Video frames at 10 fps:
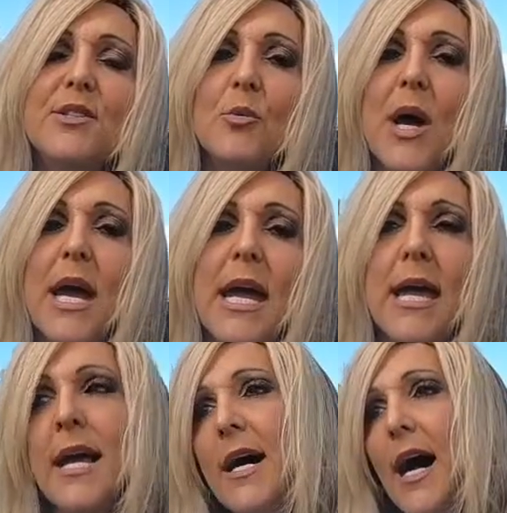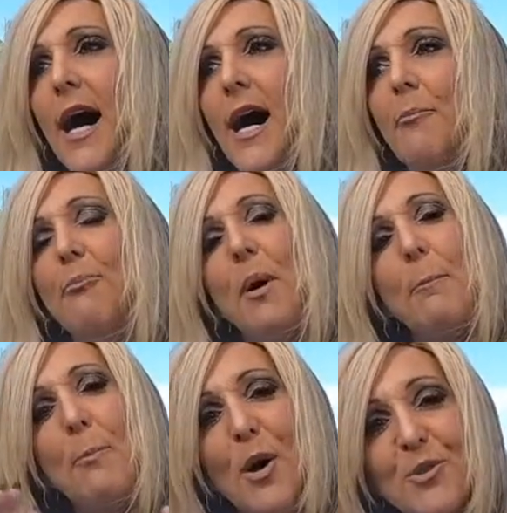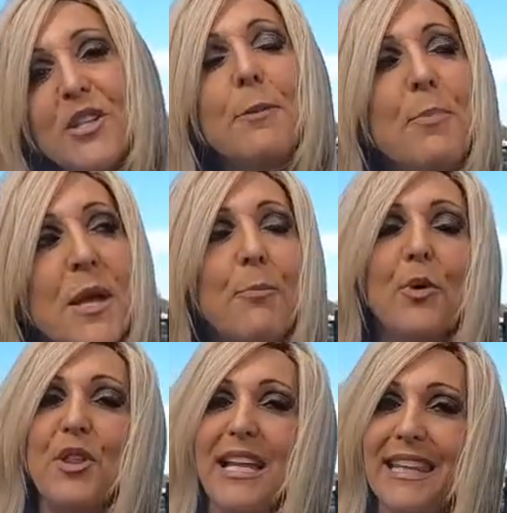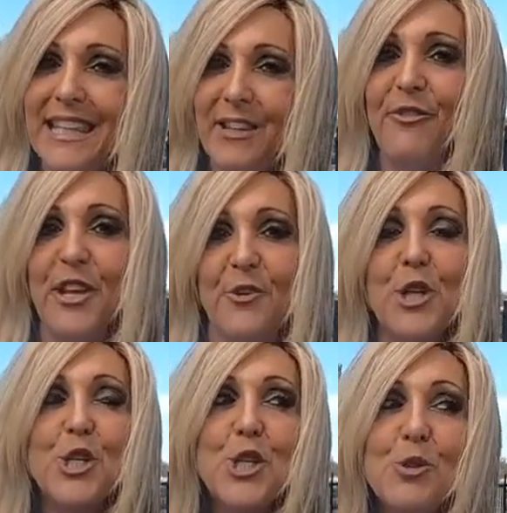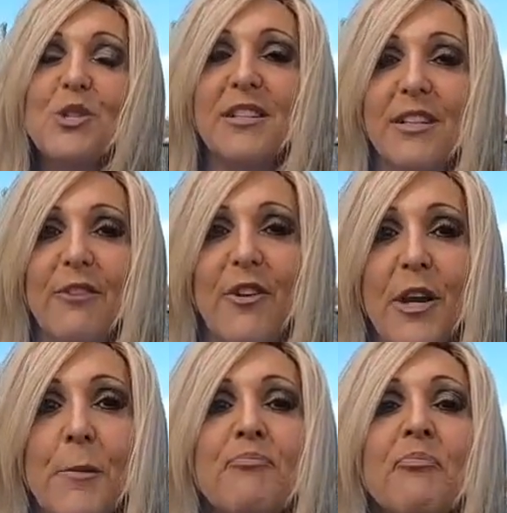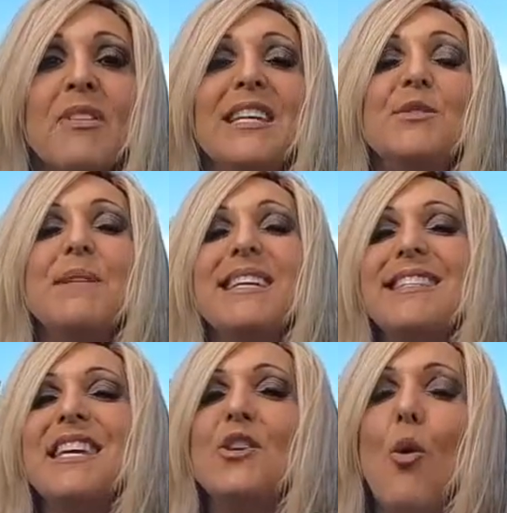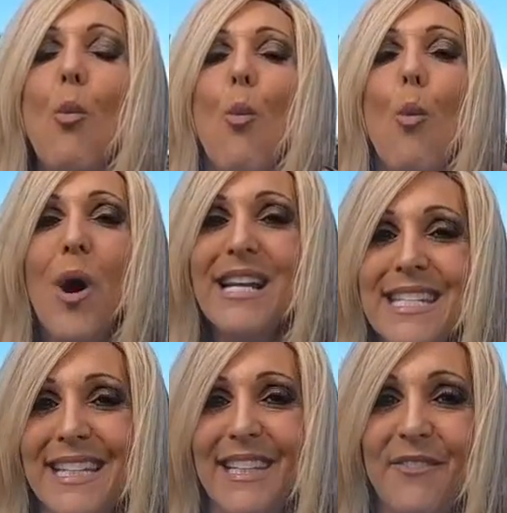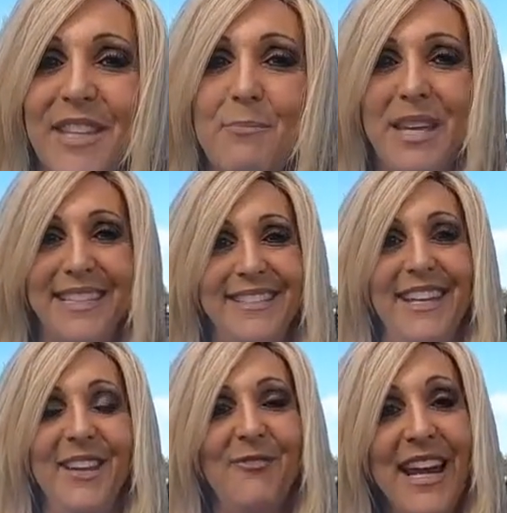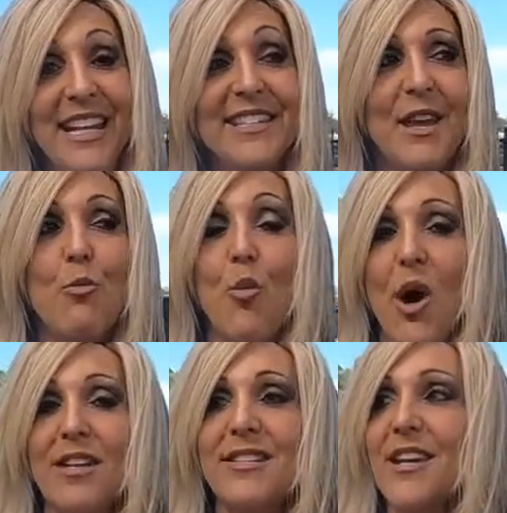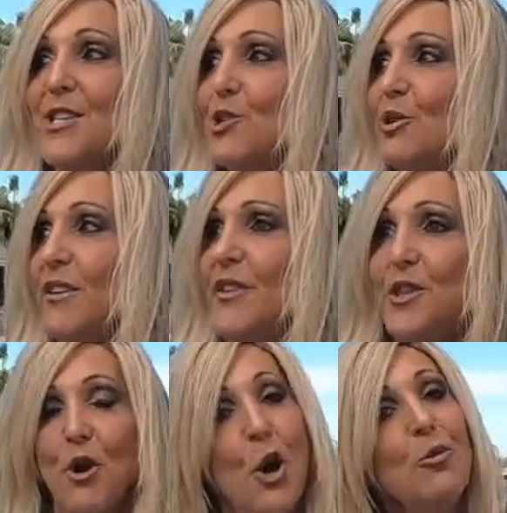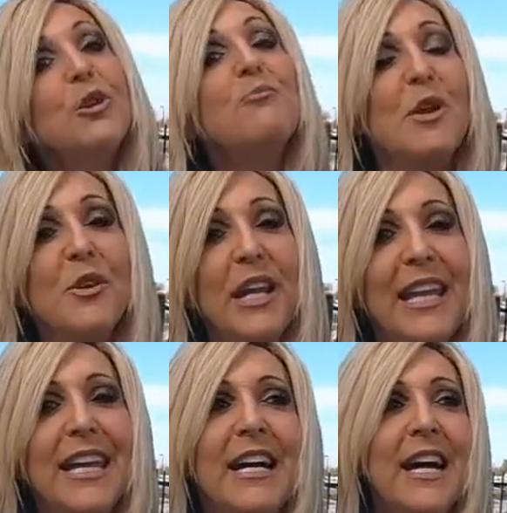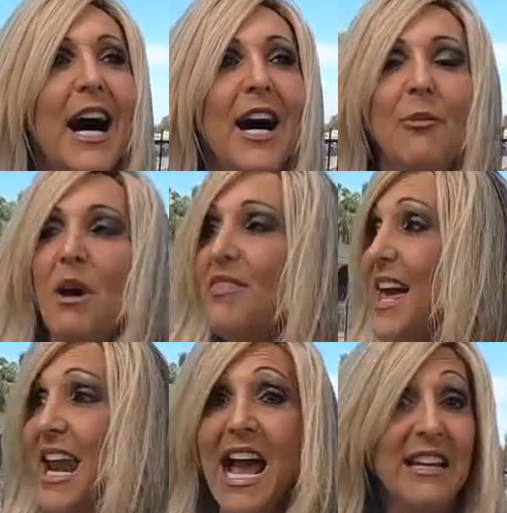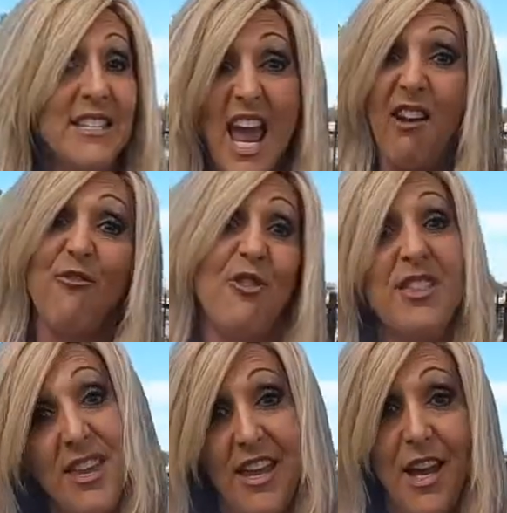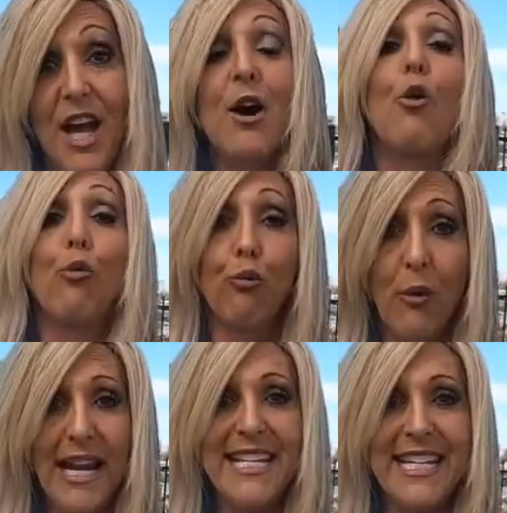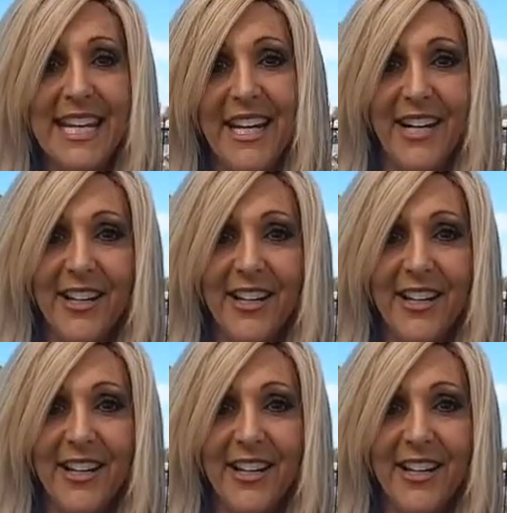away. Um, but most of the people that live here, that choose to live here, is because they don't want to live in the big city, right? They want to live in their own community um, that has everything right here.